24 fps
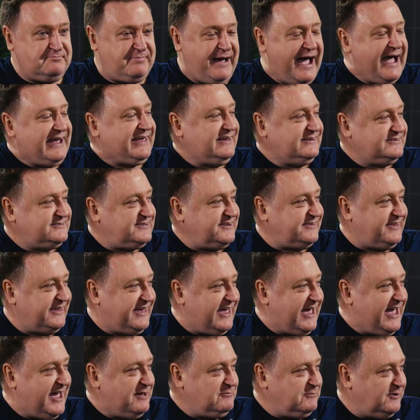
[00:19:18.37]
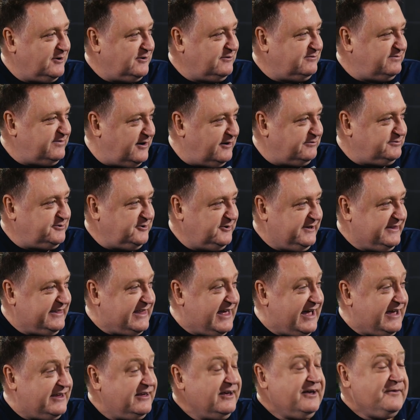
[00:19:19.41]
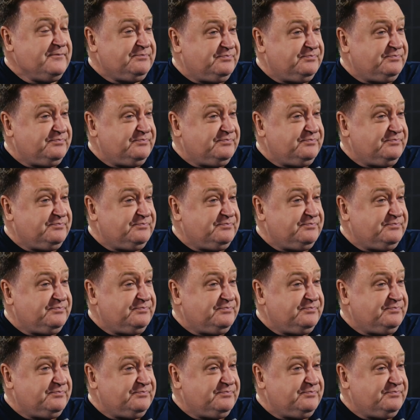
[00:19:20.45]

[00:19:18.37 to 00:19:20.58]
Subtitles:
back into the game of doing that.